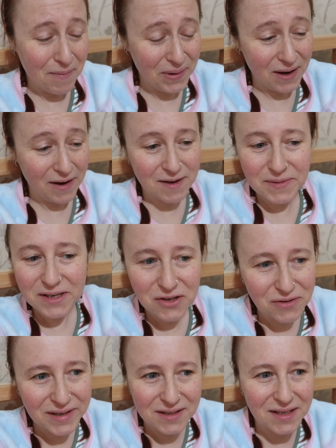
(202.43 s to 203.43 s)
But I'm
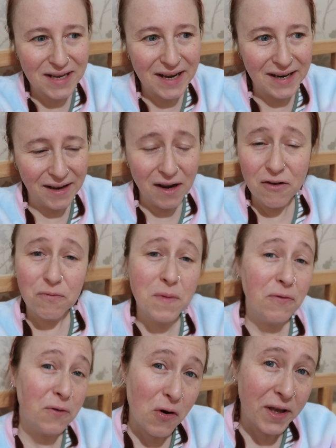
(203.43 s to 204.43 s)
enjoying today. From
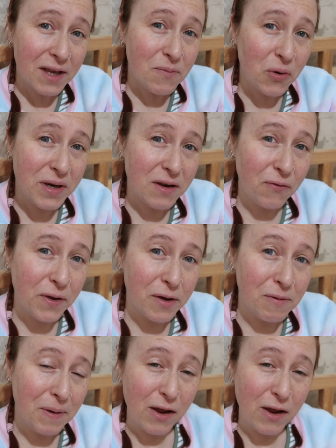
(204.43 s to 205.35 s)
a vlogging point of view,